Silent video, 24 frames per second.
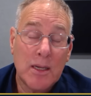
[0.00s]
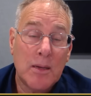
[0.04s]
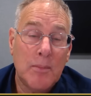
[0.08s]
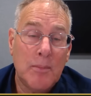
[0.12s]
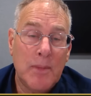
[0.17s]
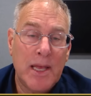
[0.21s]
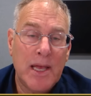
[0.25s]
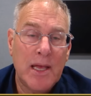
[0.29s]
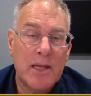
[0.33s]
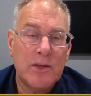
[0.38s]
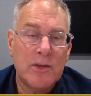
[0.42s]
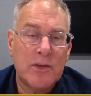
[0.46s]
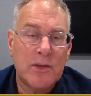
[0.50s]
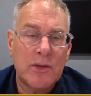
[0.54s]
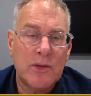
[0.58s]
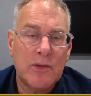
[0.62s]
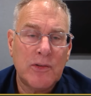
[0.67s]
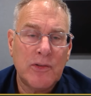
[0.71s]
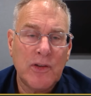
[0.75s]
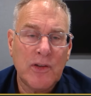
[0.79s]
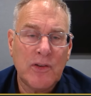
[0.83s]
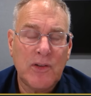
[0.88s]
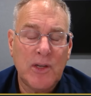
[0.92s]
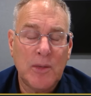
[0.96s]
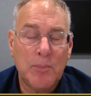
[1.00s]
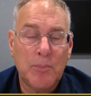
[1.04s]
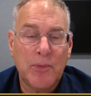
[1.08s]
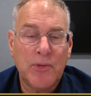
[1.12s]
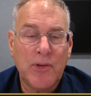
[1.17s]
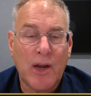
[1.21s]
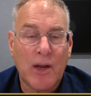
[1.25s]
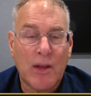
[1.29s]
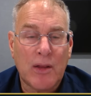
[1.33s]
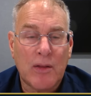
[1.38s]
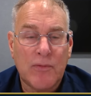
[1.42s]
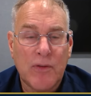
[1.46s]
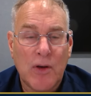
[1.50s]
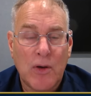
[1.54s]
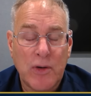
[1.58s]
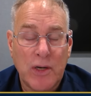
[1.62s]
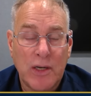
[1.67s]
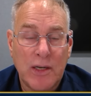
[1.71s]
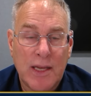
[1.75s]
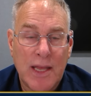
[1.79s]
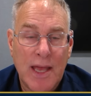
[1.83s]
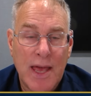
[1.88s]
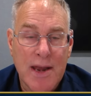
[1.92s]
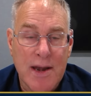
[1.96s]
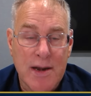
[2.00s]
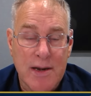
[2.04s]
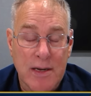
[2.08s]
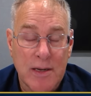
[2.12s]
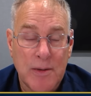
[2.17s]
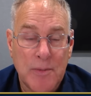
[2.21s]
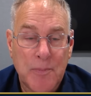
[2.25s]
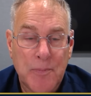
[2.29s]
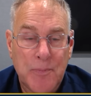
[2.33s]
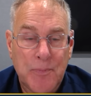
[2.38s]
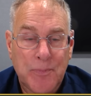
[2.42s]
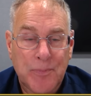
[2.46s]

command 60% of the vote in Canada.